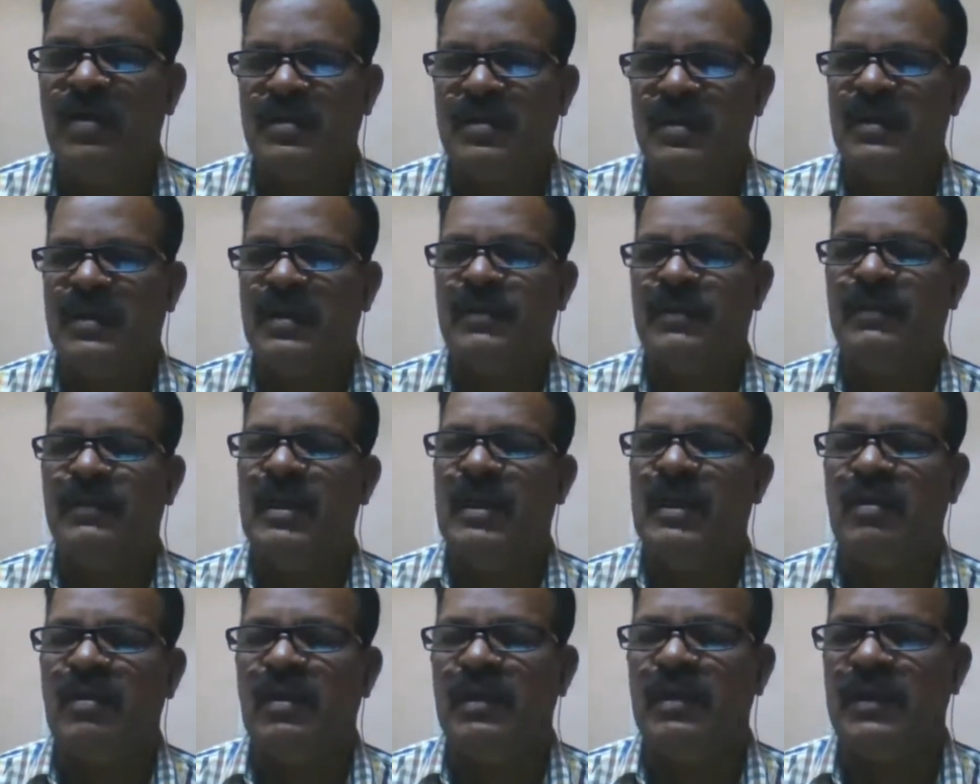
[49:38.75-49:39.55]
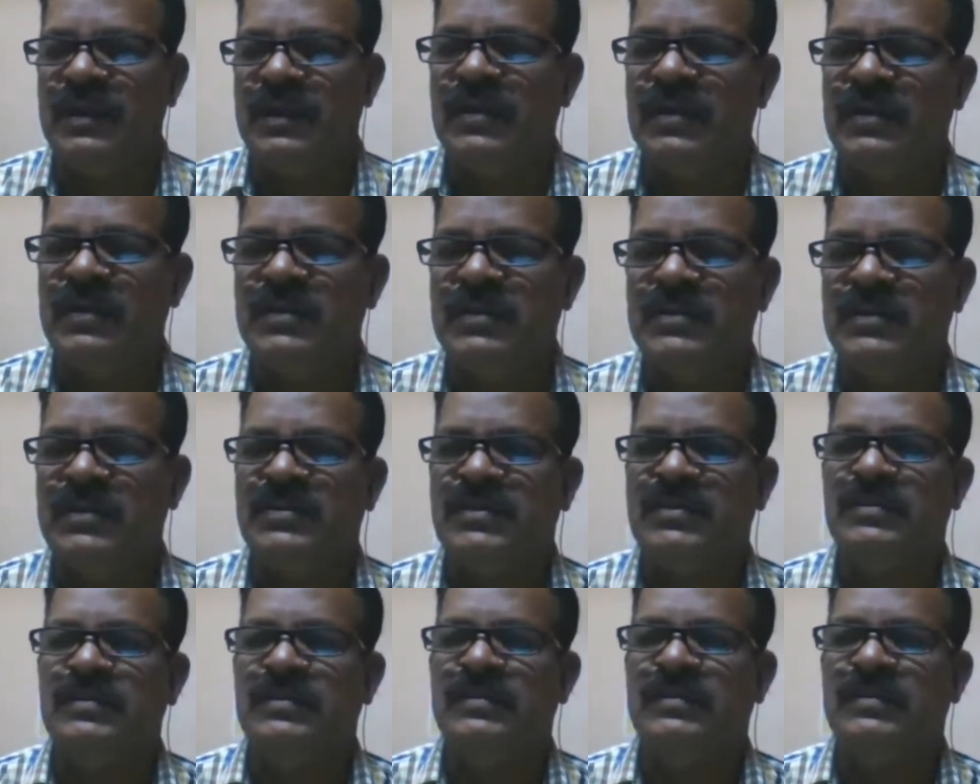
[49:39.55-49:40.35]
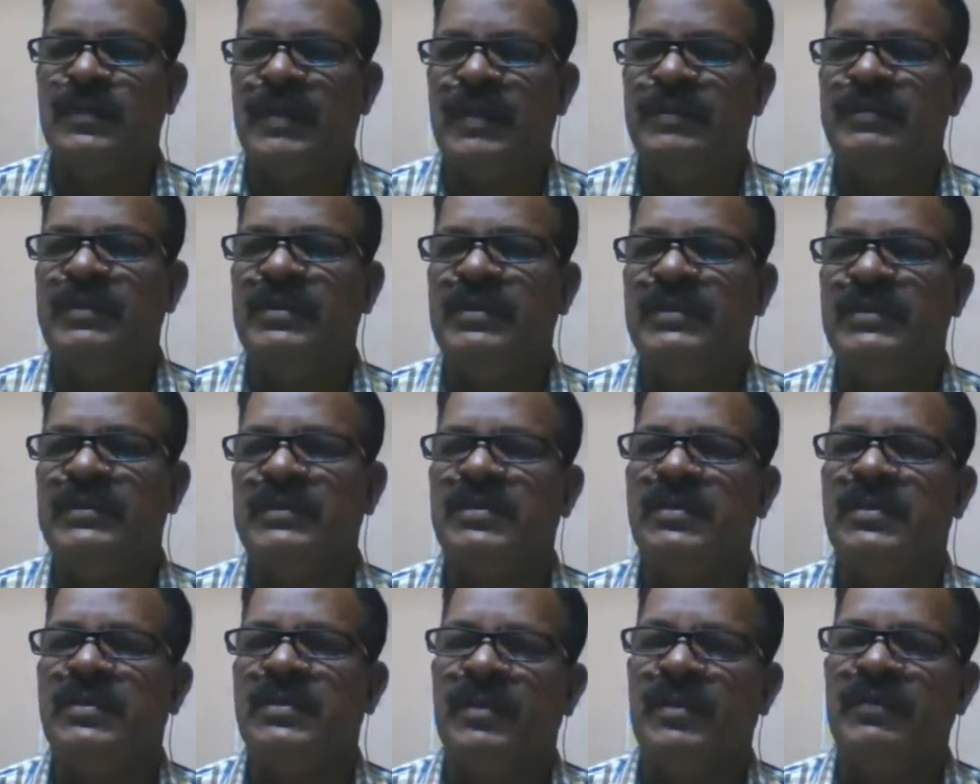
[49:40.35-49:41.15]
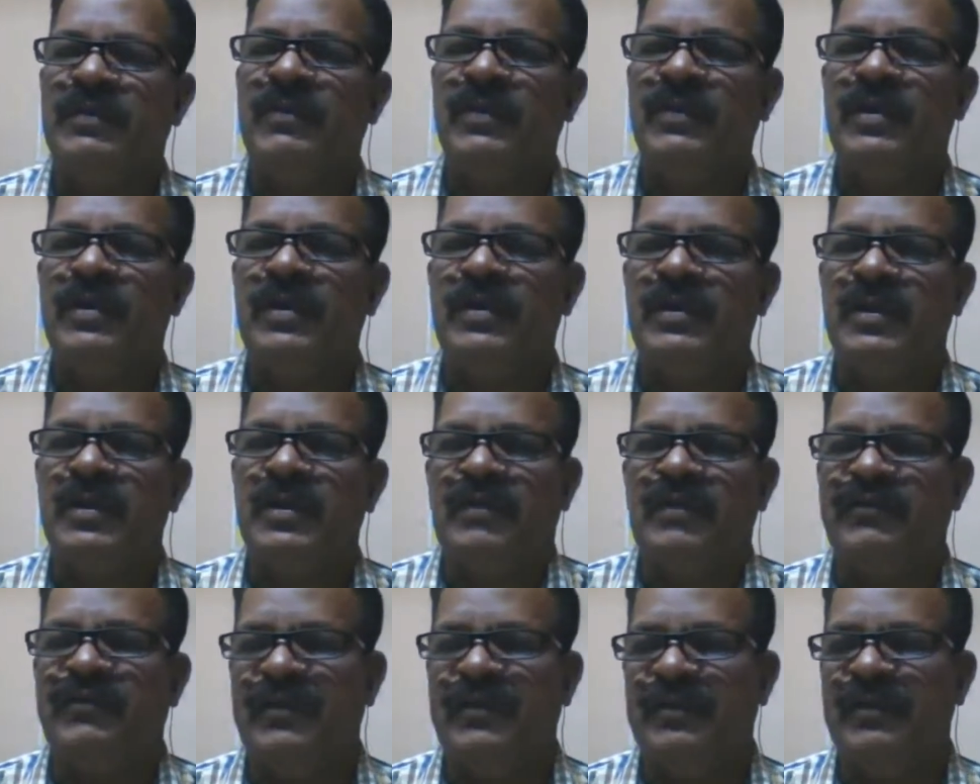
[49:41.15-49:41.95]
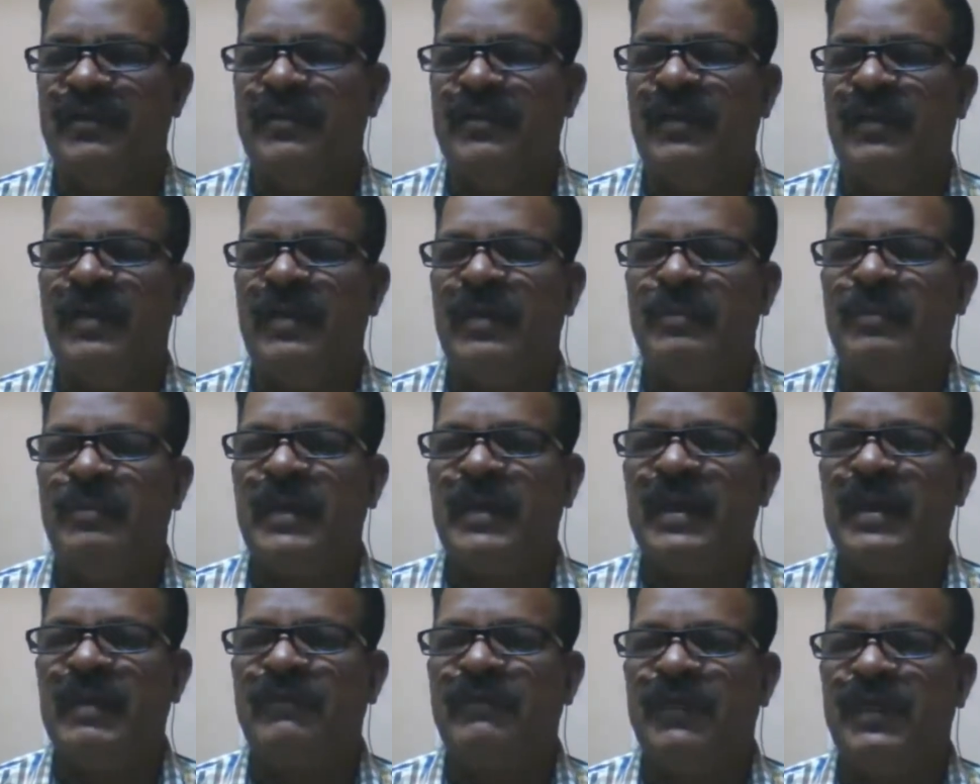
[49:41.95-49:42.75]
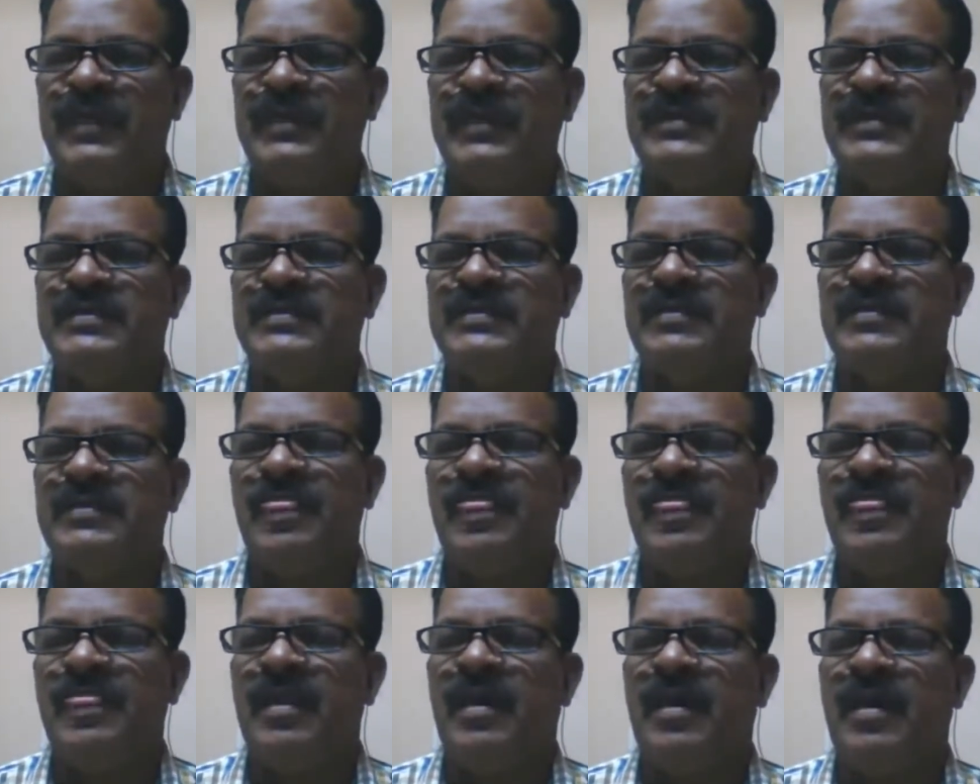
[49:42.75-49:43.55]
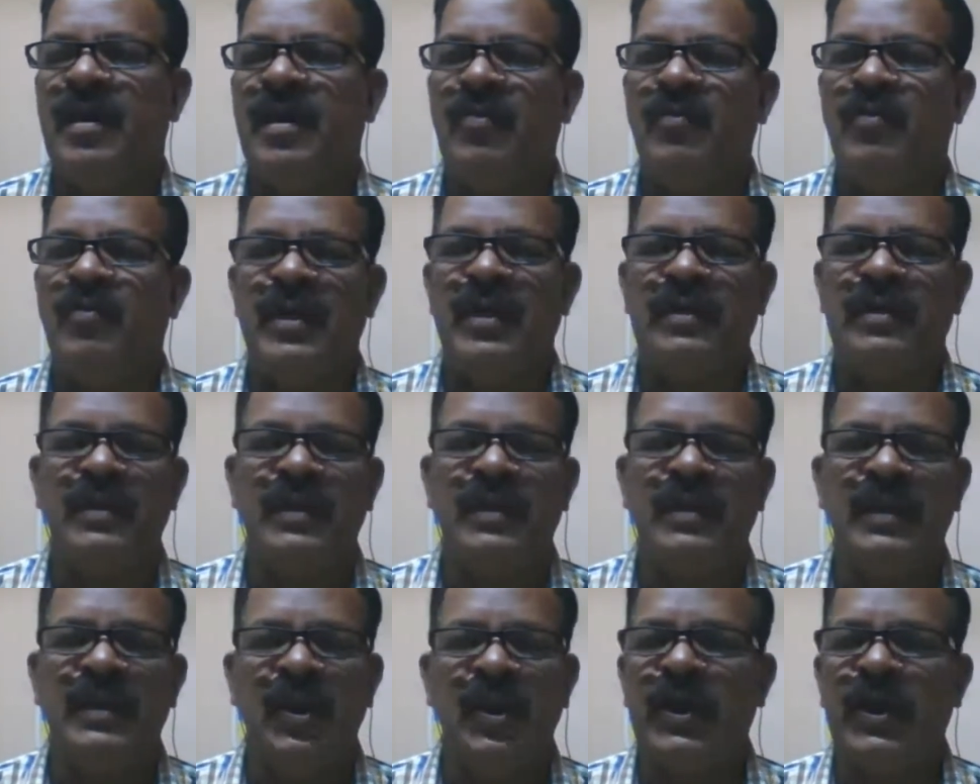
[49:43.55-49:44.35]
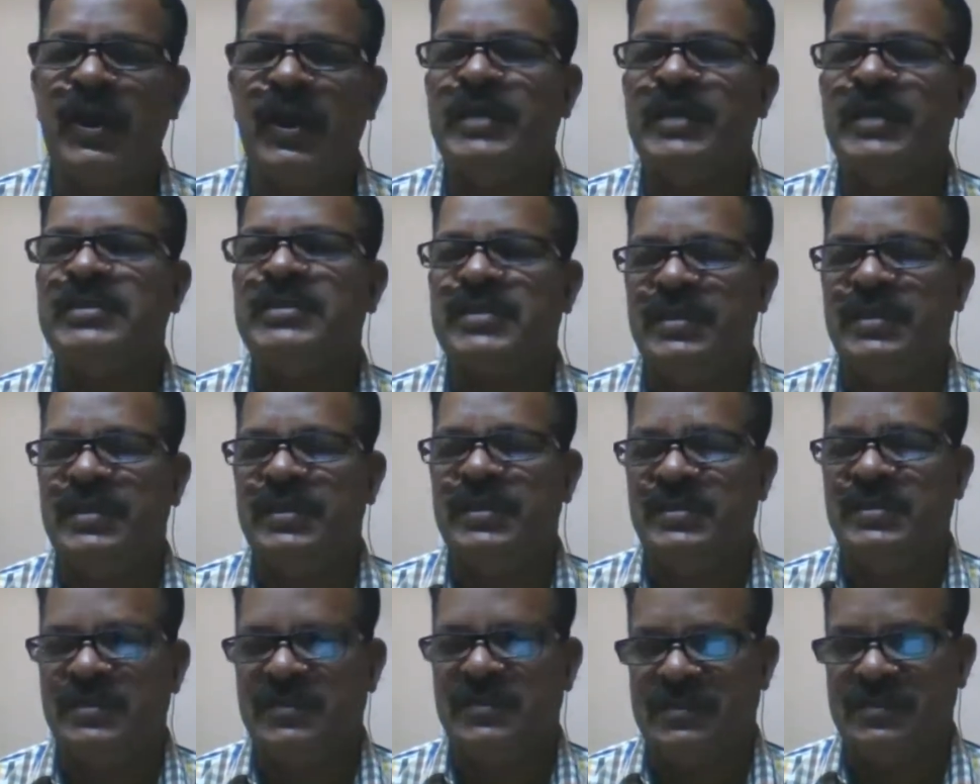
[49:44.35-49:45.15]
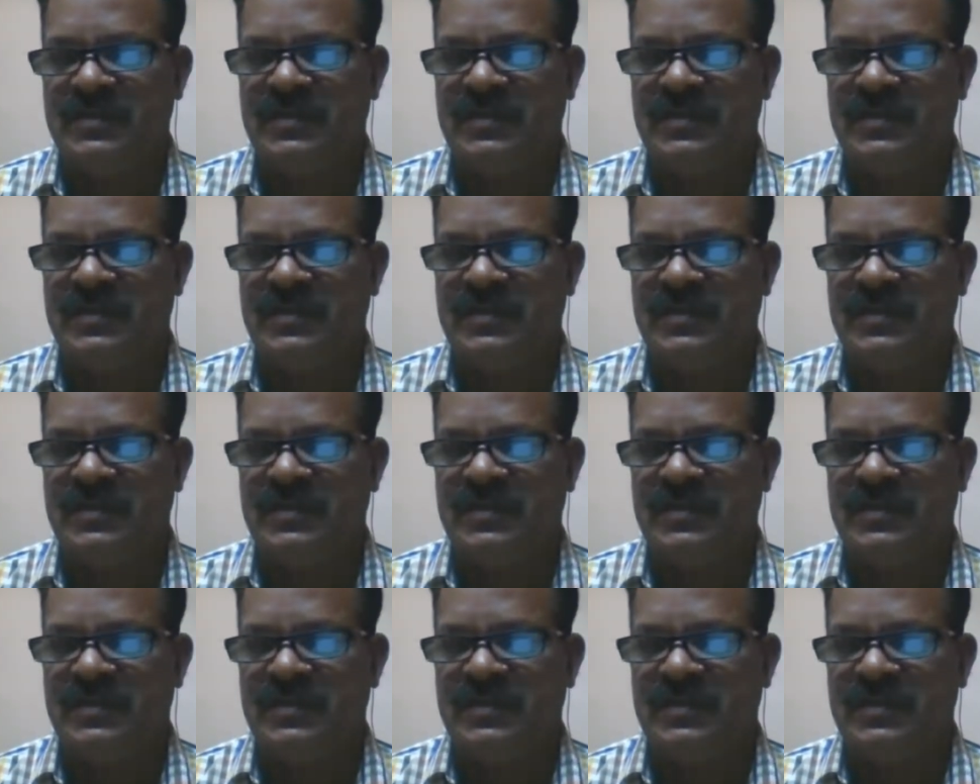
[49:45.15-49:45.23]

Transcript: and even our leaders prime minister, everybody their there making praise. Uh, we are the youngest nation.